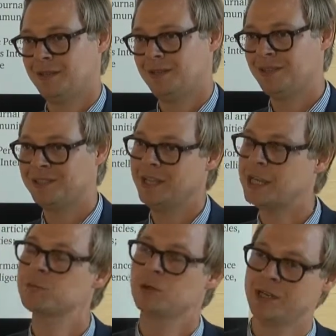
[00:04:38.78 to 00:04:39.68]
not the
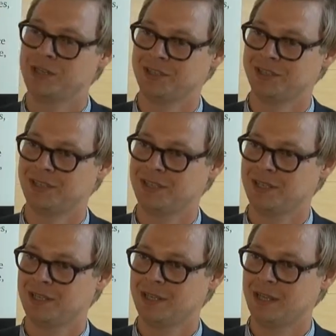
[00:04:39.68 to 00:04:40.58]
exploration.
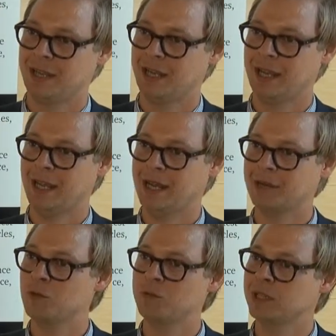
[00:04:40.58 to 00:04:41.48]
And I
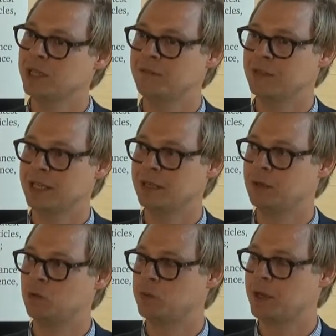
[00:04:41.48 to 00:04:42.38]
don't believe that
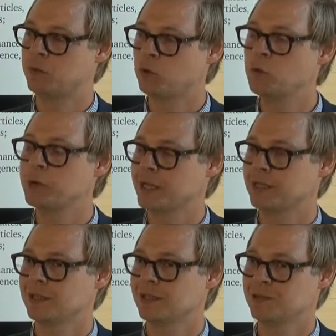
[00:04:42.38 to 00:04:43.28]
it would be
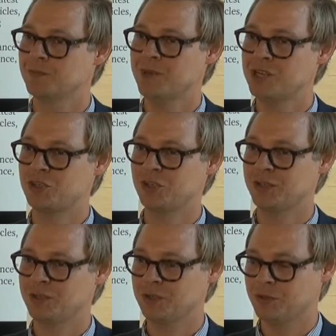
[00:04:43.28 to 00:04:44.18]
appropriate to
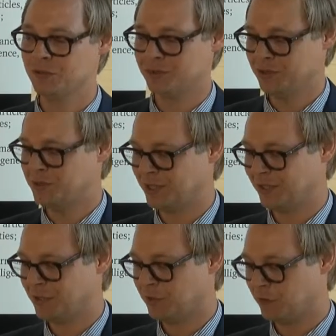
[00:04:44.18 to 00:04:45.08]
measure, you know,
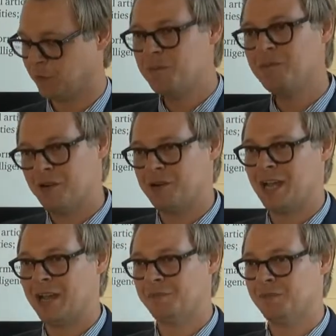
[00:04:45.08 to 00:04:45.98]
using from one
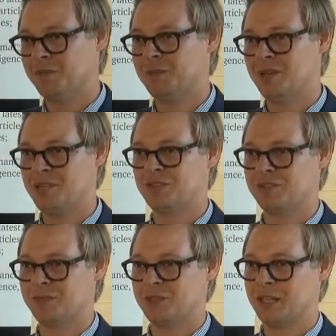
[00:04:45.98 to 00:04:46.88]
paradigm, the
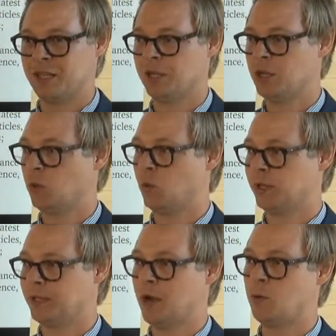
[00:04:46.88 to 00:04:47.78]
measures of saying,
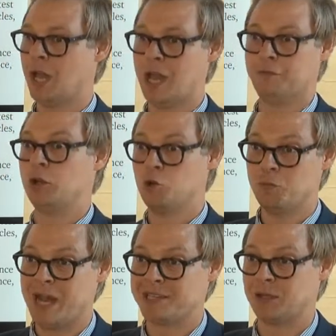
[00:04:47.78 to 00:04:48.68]
well, now we have a new
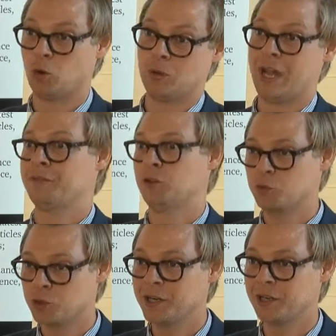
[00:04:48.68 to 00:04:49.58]
patent or we have a new
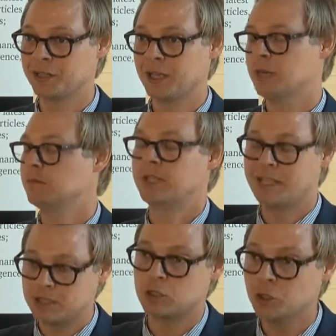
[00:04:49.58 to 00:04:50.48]
product.
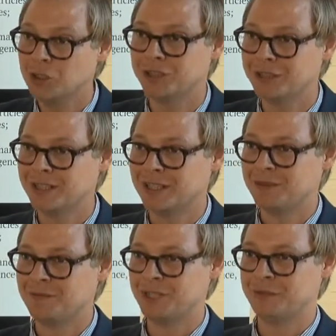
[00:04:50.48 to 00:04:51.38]
That is good.
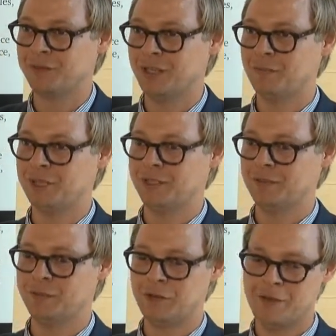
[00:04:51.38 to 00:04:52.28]
But
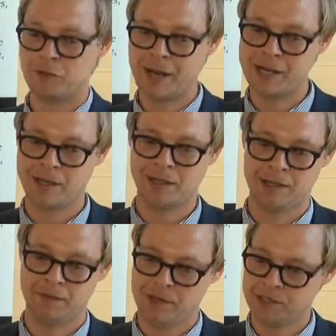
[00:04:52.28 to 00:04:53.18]
if you have a radical
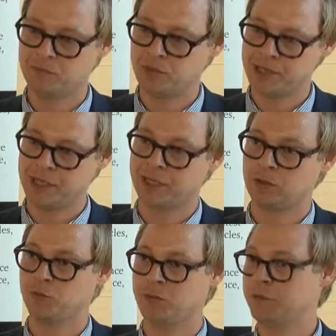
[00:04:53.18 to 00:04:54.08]
innovation project
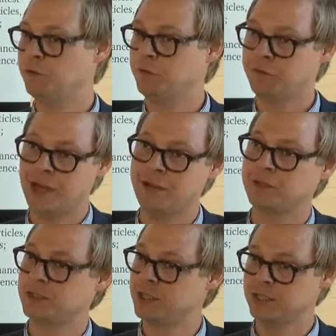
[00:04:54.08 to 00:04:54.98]
that could be for 5
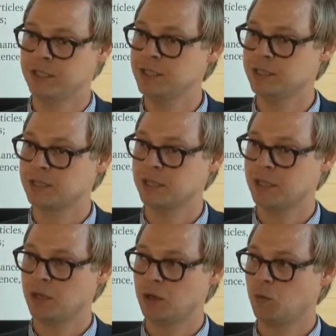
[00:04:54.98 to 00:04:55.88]
to 6 years,
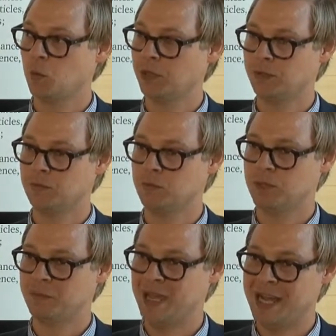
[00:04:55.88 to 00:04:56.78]
well,
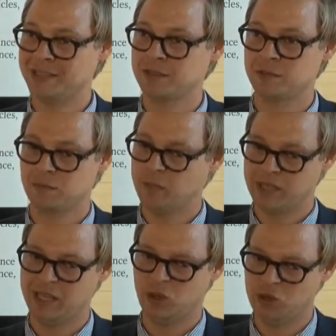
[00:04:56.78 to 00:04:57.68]
the patents, I
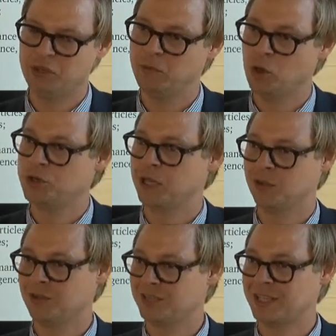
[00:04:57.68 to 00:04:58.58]
mean, they could emerge
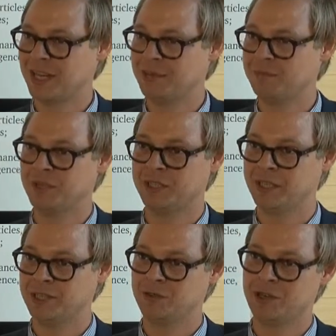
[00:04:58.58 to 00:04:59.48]
alongside, but the
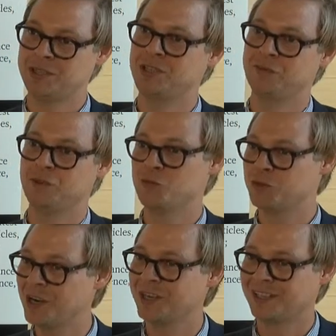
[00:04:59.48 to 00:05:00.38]
introduction of a new
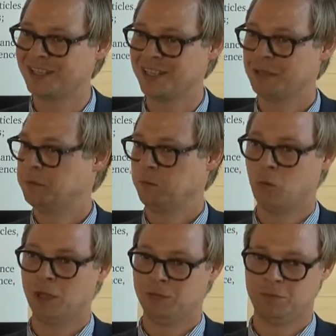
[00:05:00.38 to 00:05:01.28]
product,
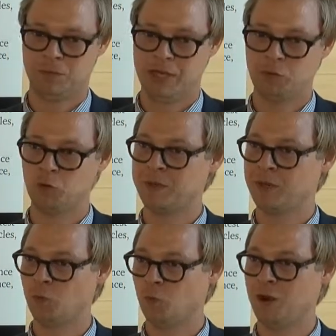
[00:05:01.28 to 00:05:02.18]
well, it would be
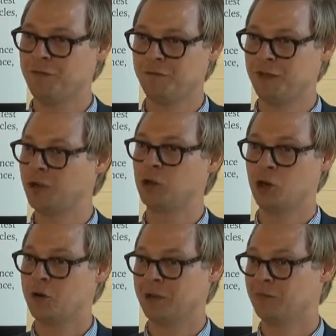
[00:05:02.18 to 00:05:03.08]
one thing
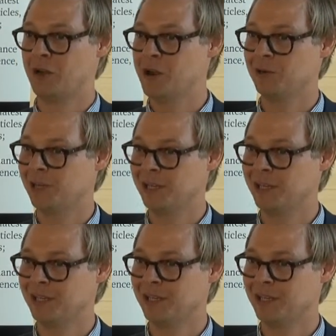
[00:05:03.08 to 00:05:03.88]
occurring rarely.